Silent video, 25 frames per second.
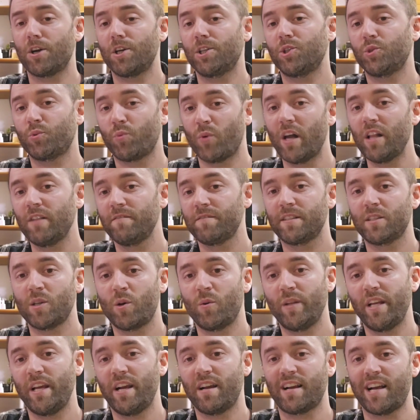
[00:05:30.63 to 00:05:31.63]
are 12
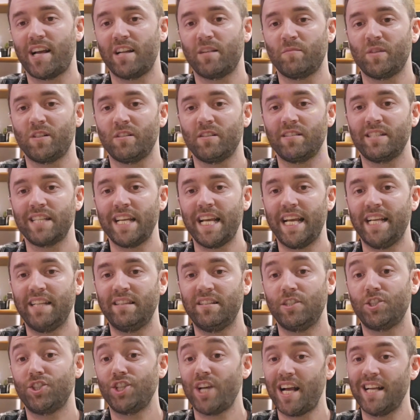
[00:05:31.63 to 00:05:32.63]
zodiac animals in
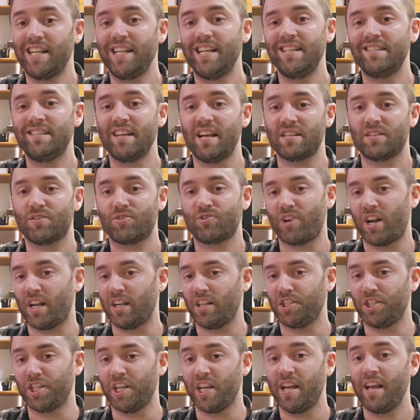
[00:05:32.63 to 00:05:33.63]
the Chinese
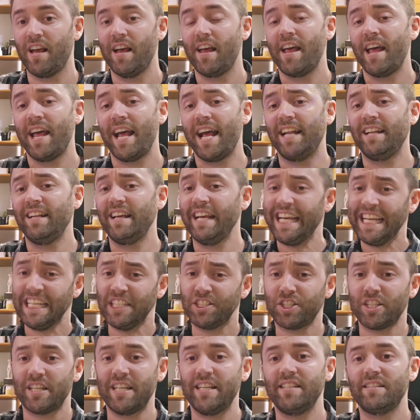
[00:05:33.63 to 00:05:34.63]
astrology, and
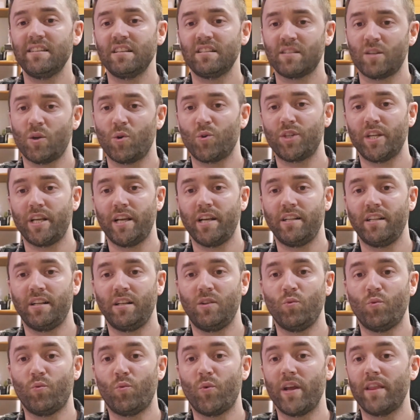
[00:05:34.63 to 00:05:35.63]
each is
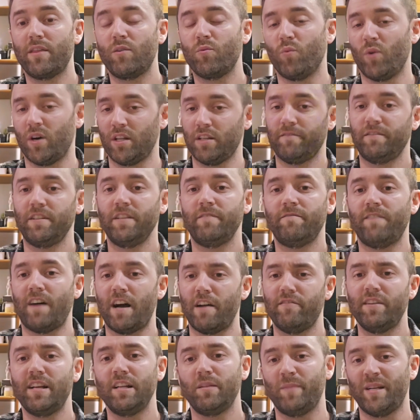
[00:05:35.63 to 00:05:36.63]
associated with one of the
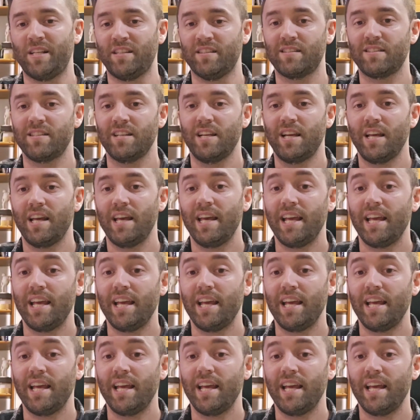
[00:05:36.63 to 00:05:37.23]
5 elements.